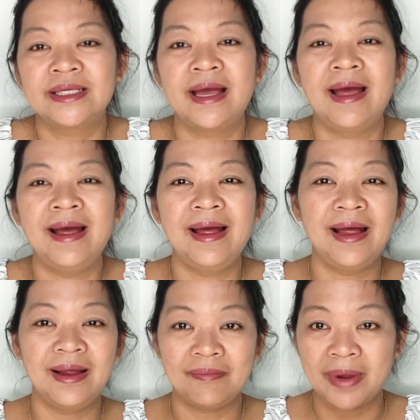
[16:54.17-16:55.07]

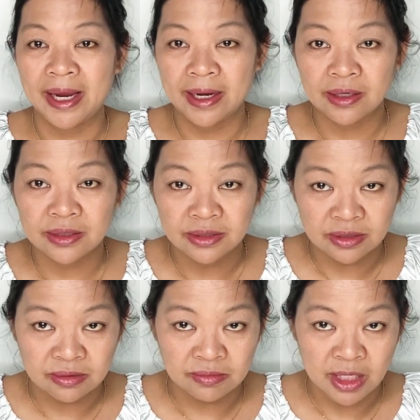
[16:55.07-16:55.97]
my hair
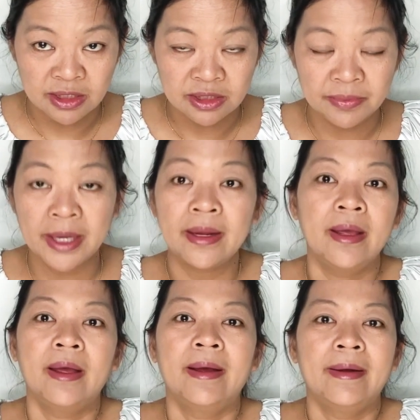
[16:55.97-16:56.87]
is a mess, but
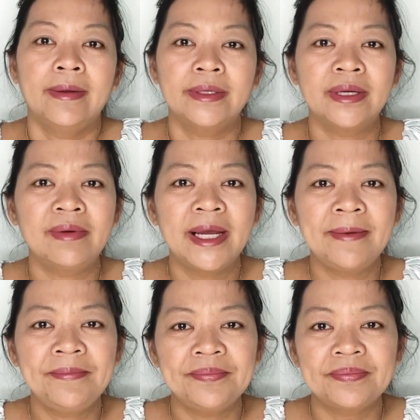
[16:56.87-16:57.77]
you know what?